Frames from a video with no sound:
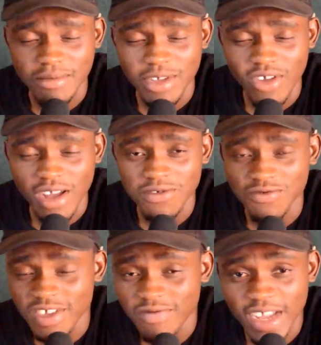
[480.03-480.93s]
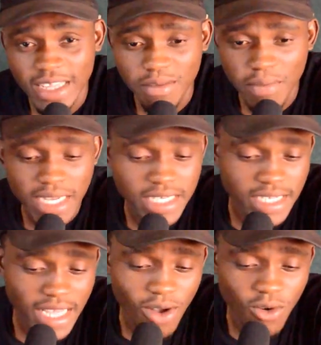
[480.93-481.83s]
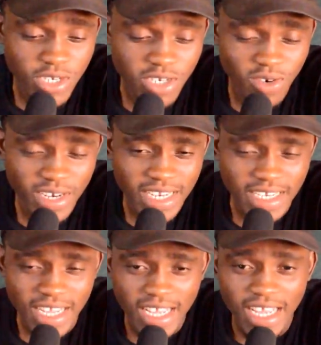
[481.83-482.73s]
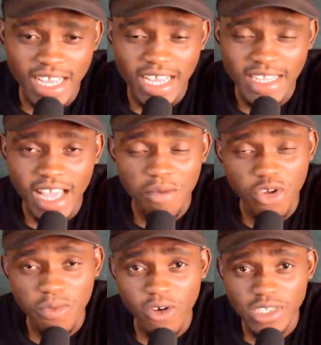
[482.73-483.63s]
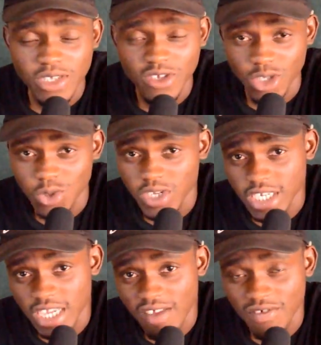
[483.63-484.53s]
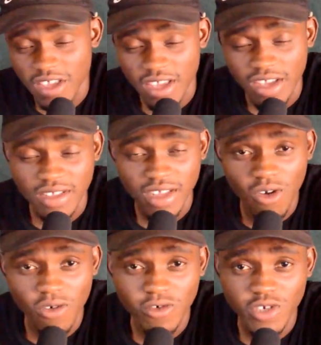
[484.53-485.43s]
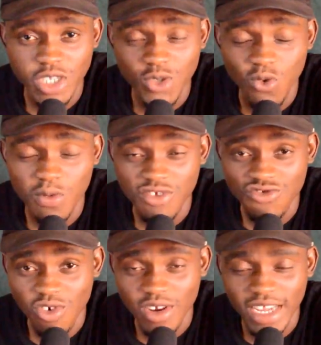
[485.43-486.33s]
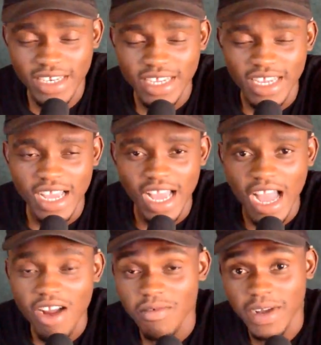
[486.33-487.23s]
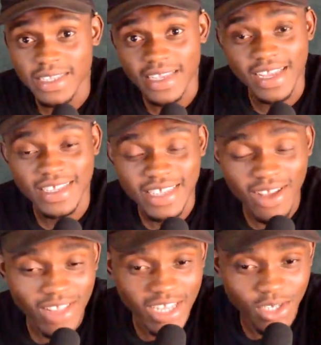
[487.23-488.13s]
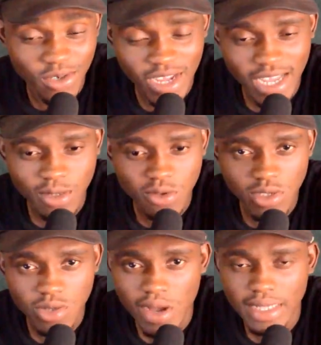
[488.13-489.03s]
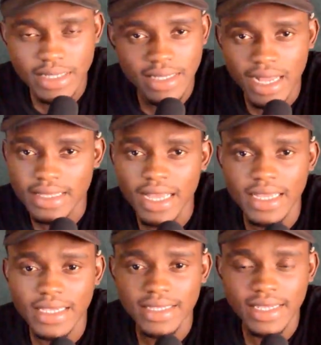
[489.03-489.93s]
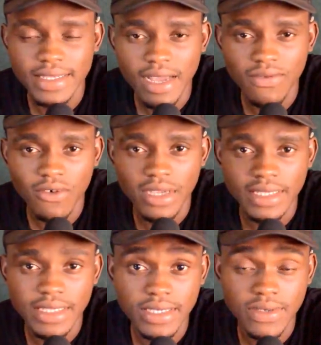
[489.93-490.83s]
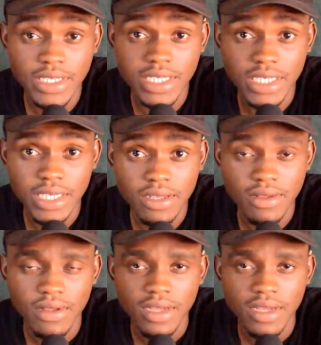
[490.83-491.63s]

They don't have to refund the money they are holding on, and they have been reported to the Swedish FA. The conclusions will be drawn, and however it ends, I'll let you guys know. It's quite sad that Kingsley Safo is still in jail.